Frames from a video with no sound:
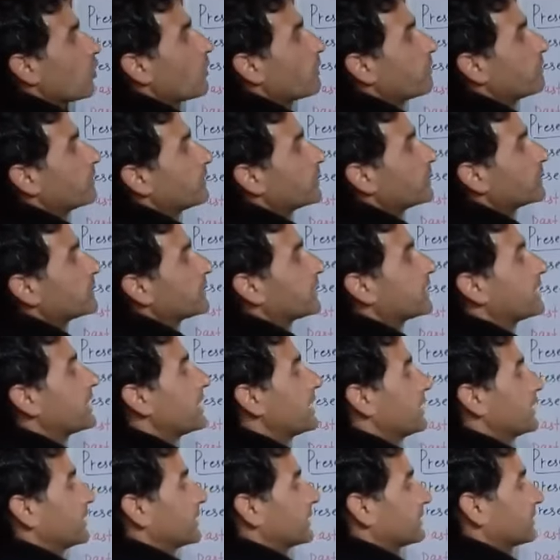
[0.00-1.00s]
opened the
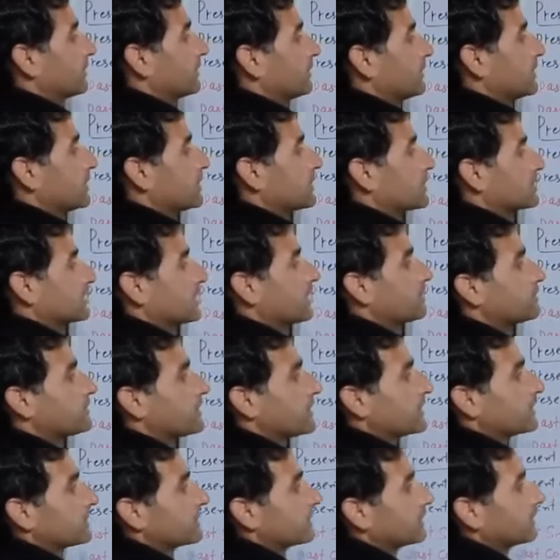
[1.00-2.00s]
gate.
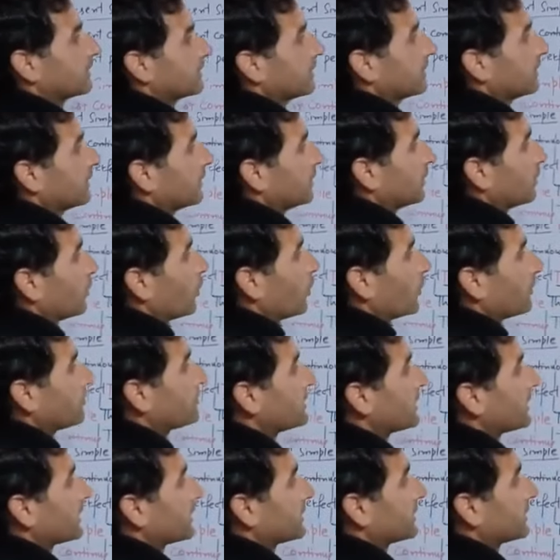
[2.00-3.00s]
Subject,
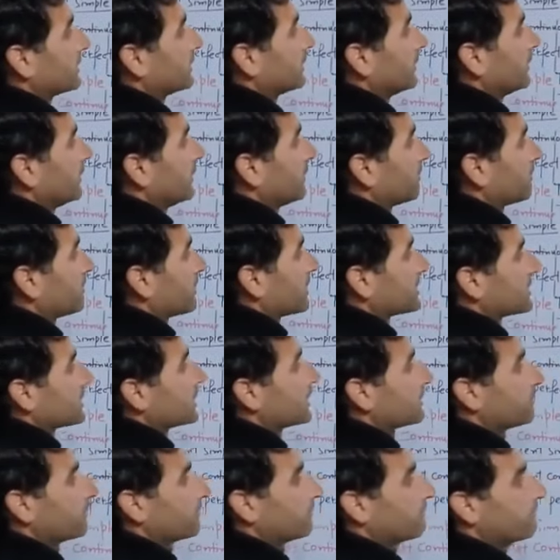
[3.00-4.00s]
object,
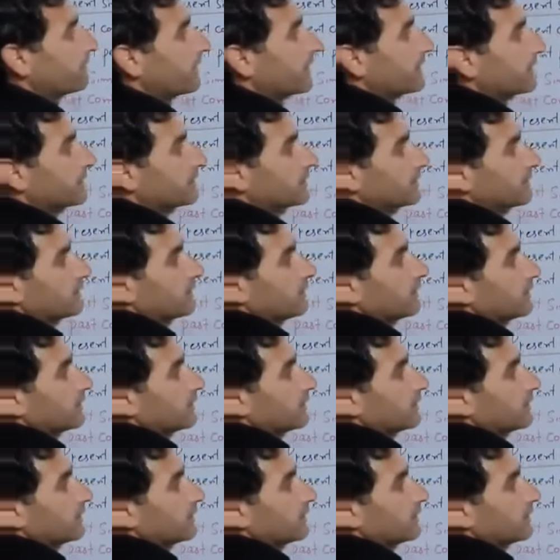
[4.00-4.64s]
present perfect.